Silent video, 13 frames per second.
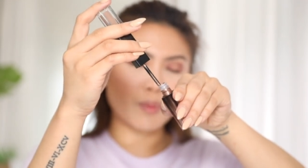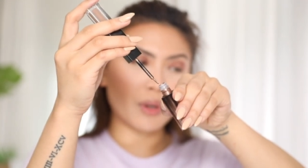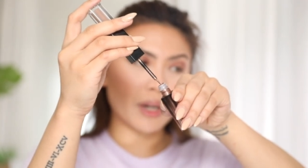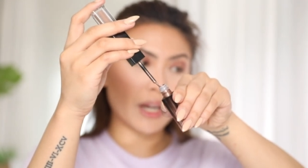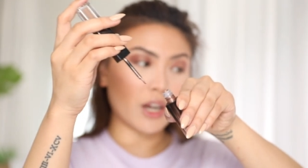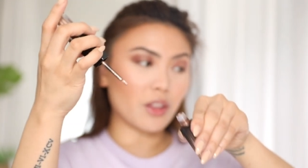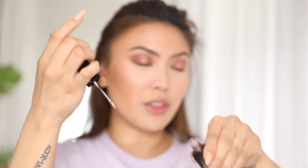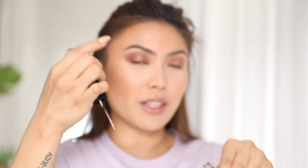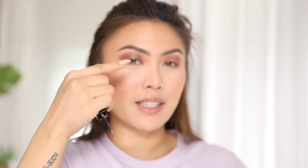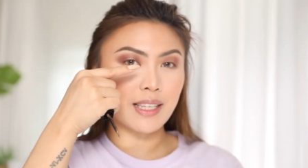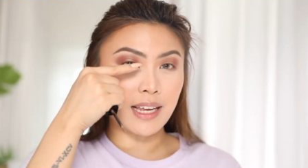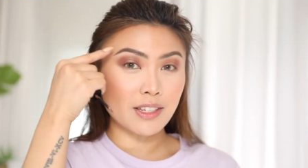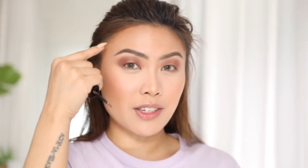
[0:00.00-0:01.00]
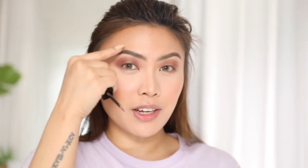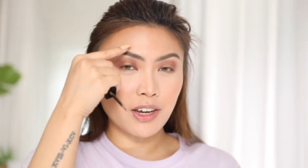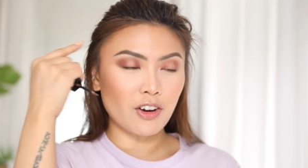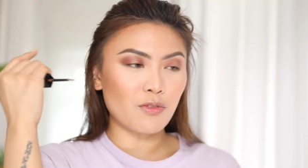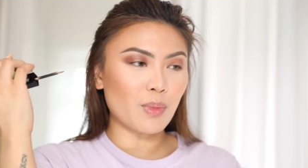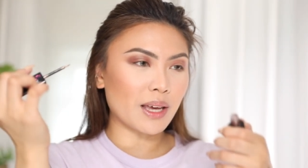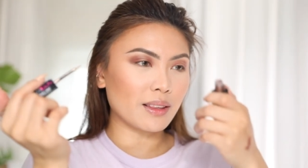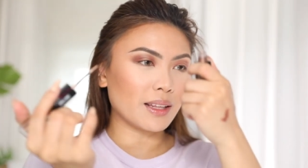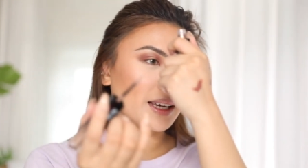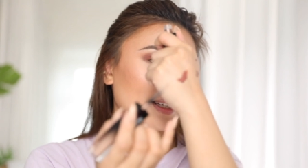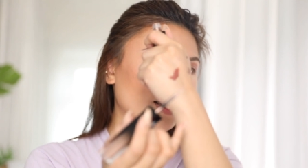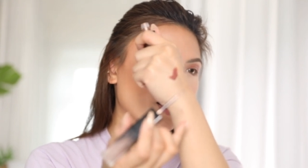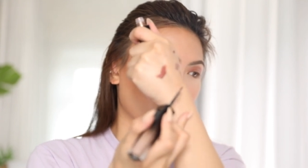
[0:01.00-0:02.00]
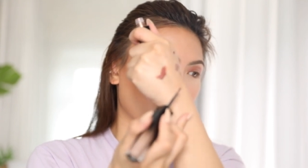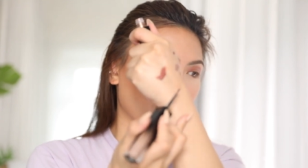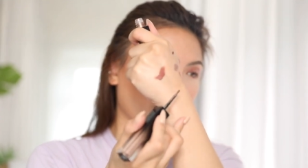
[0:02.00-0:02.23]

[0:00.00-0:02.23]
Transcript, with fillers: to put it on the center of my lids. So